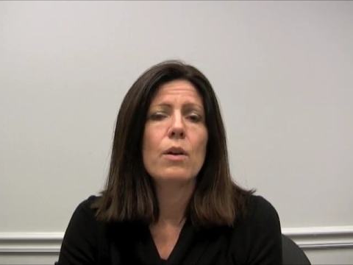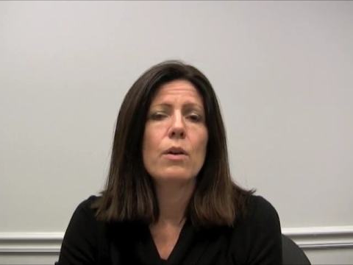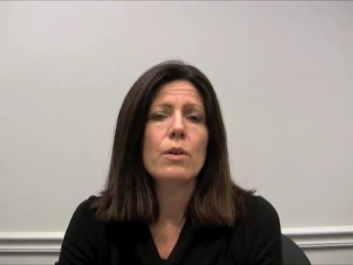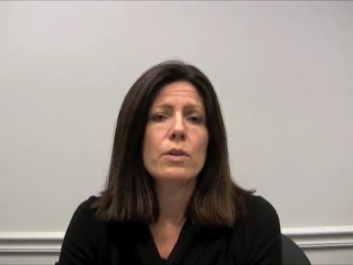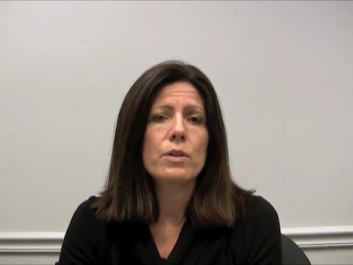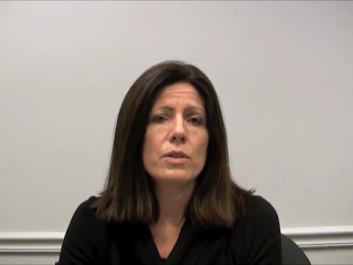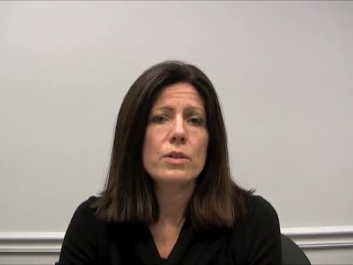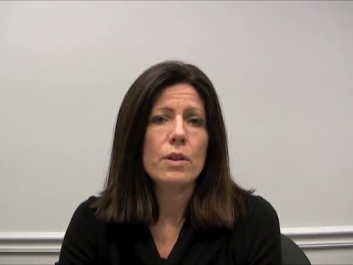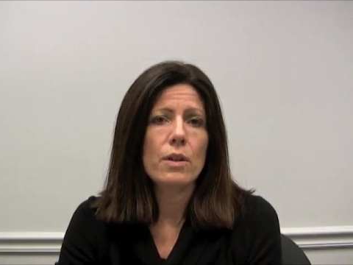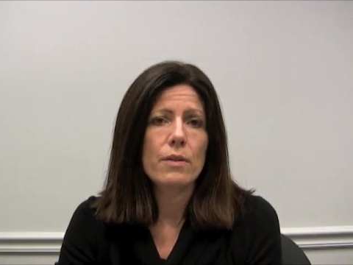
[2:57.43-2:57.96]
or
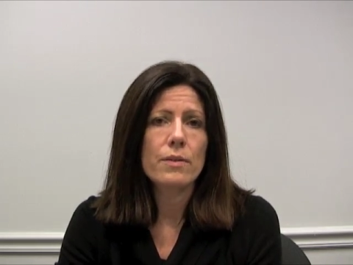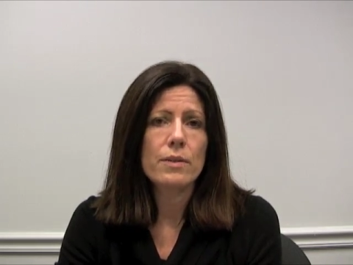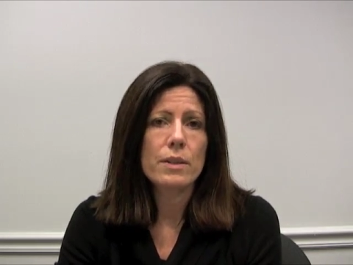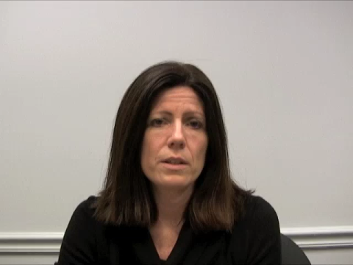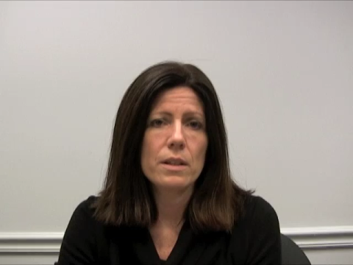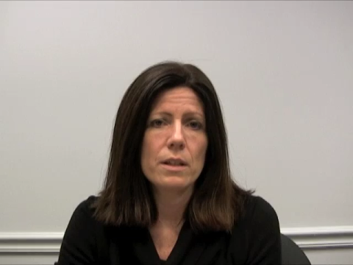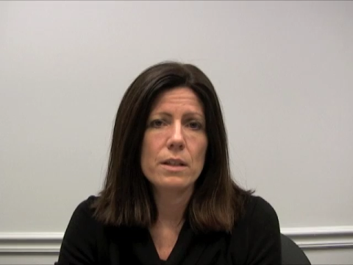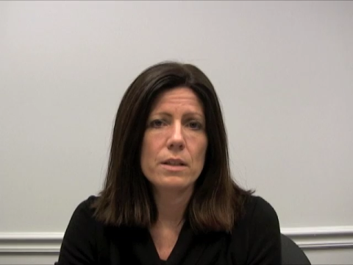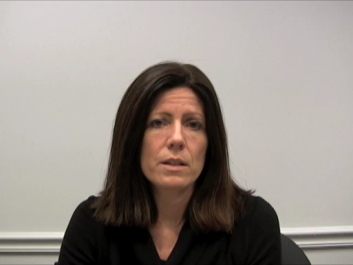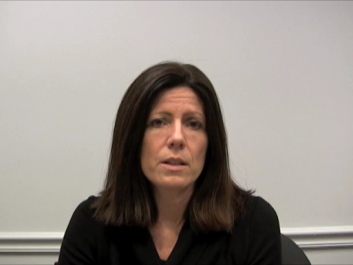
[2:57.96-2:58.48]

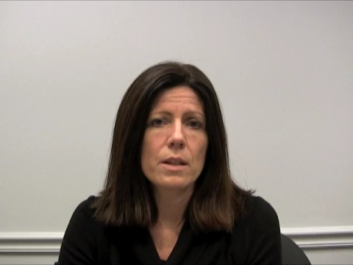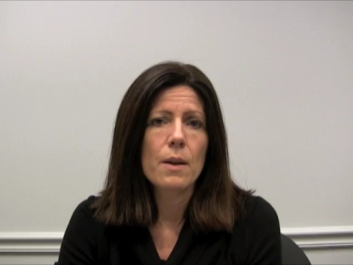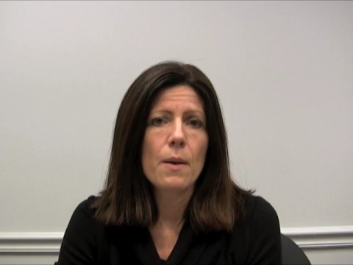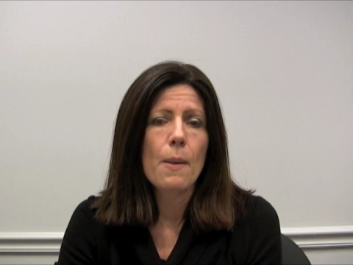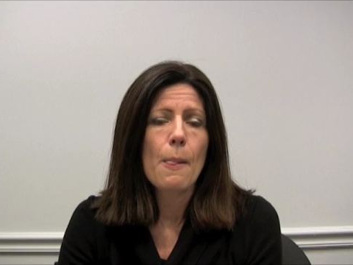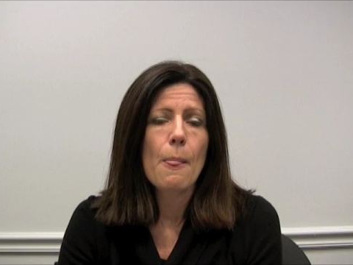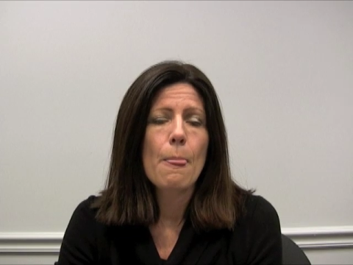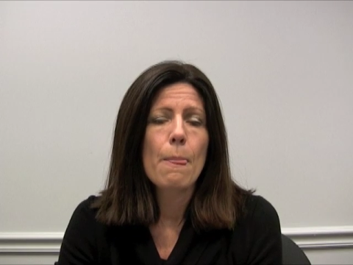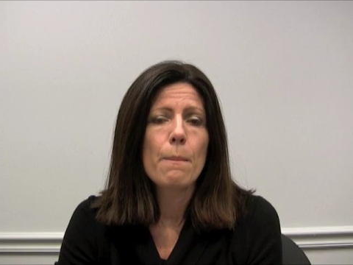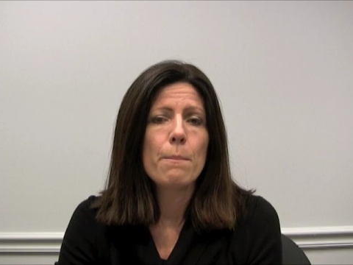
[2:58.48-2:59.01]
services
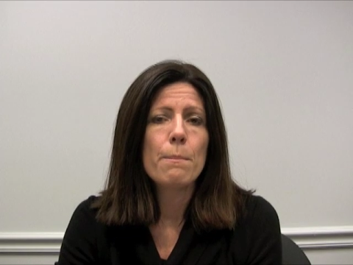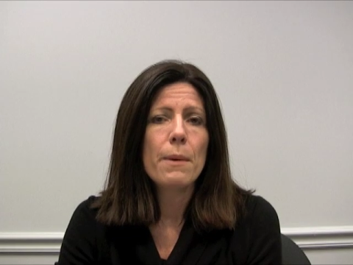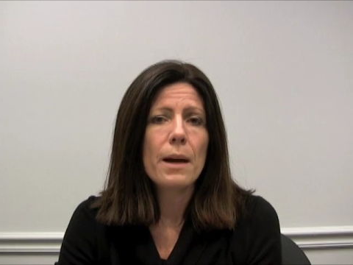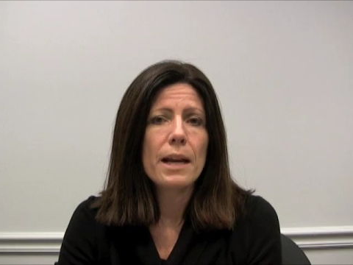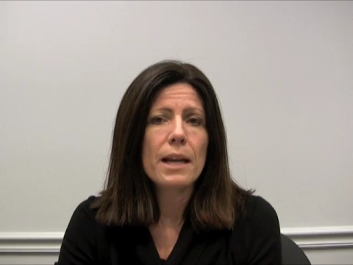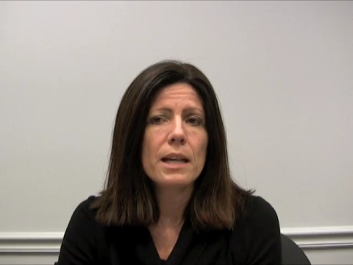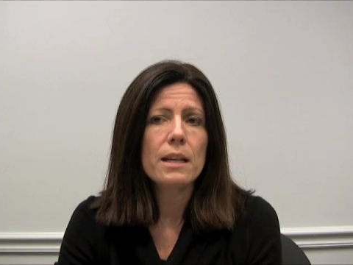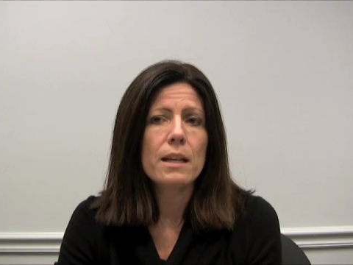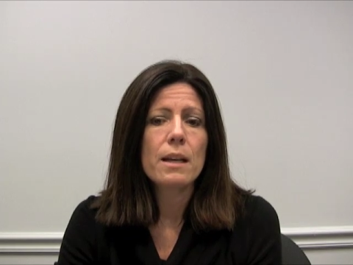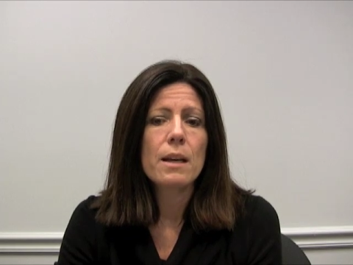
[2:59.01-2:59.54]

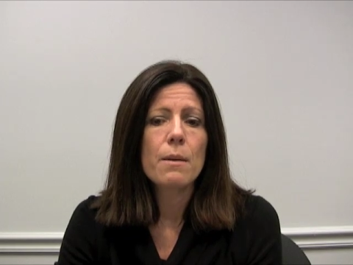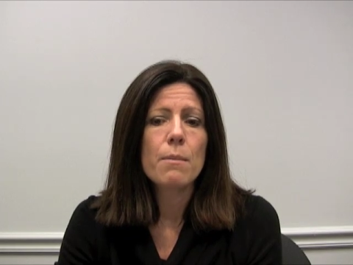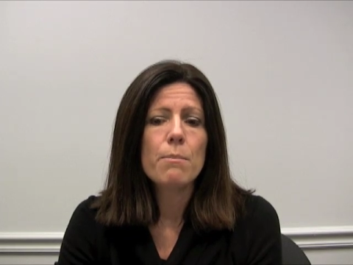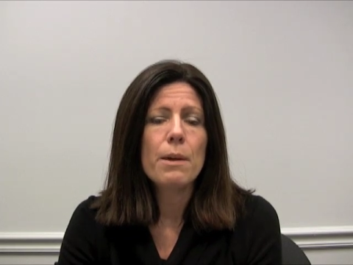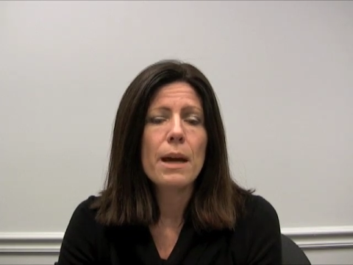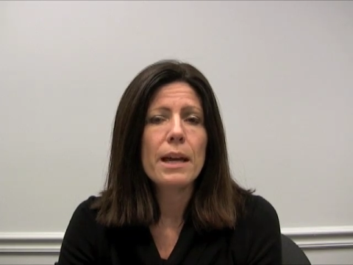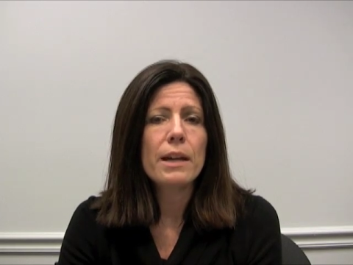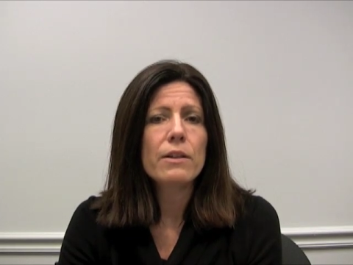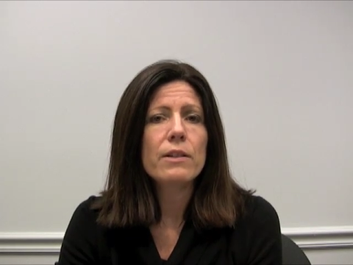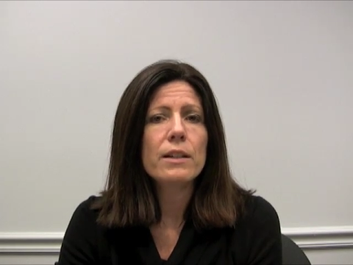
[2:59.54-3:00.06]
might
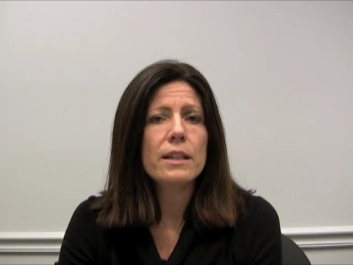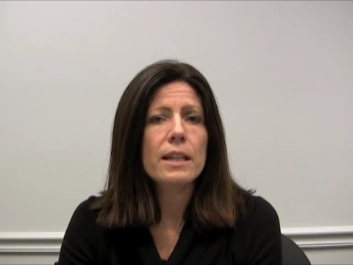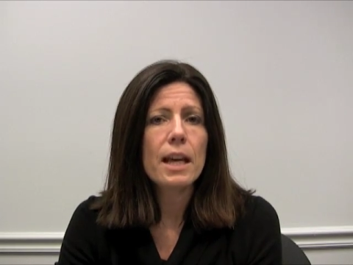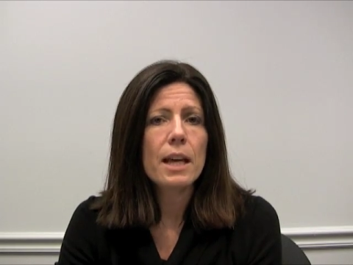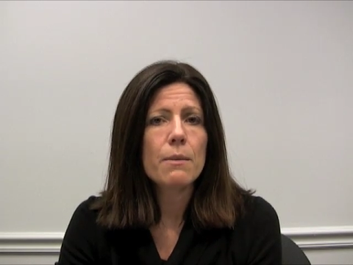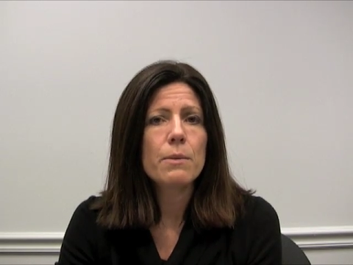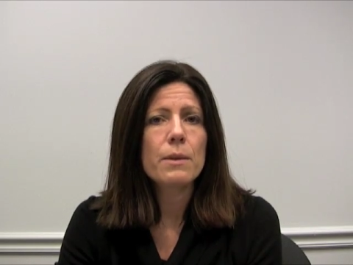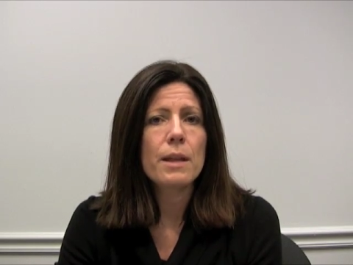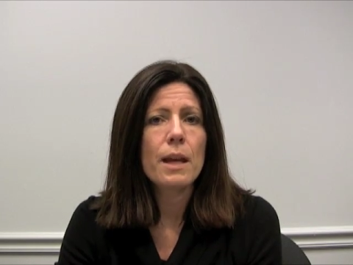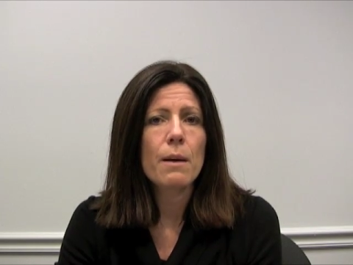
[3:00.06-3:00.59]
better
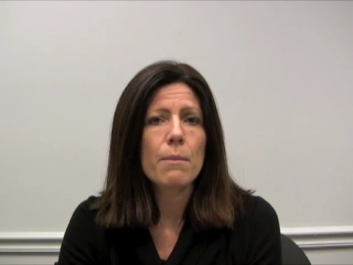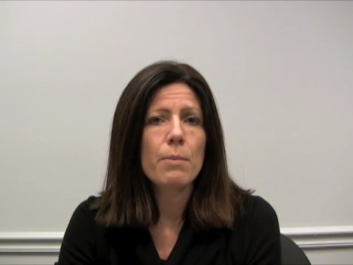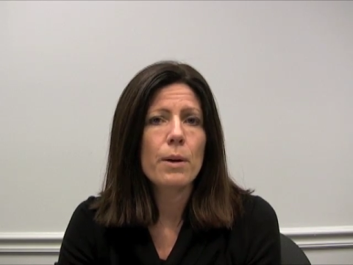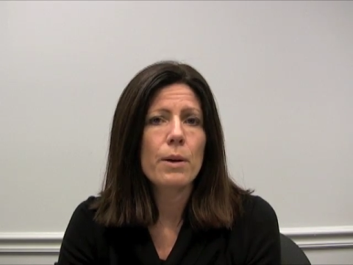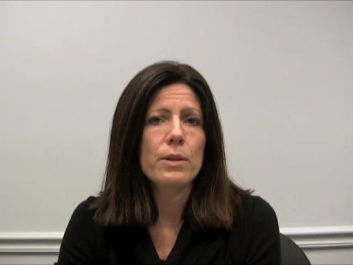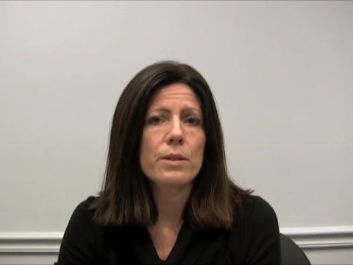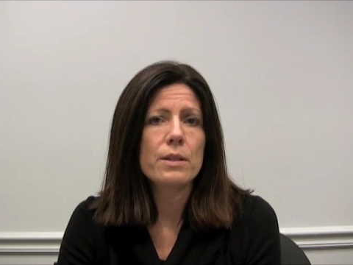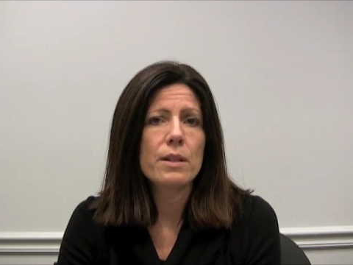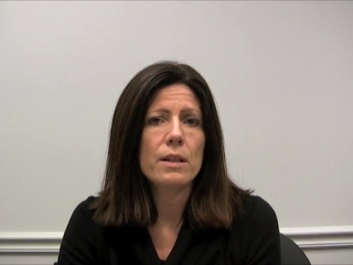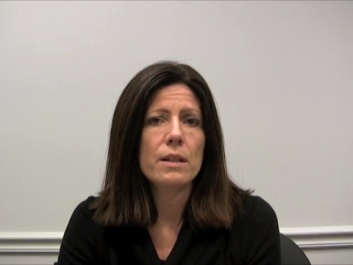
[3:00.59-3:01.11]
enable that
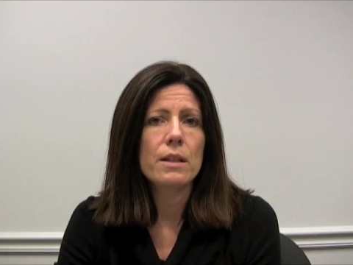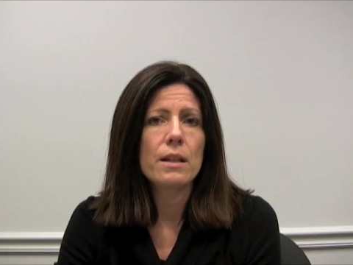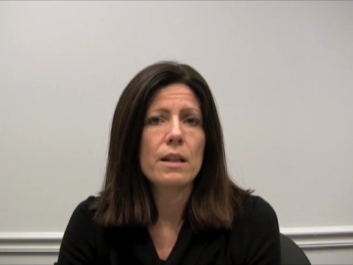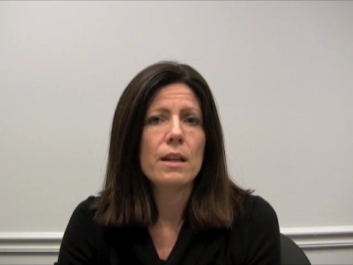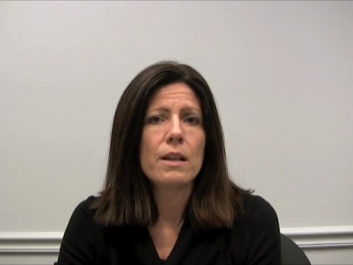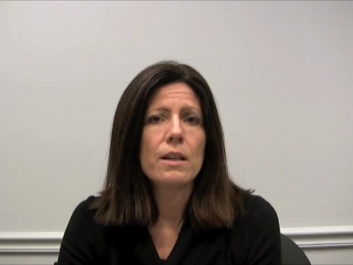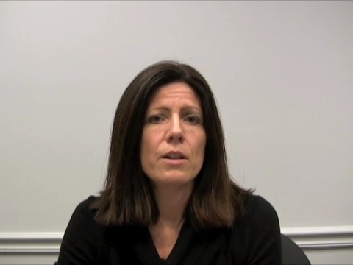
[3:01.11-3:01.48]
person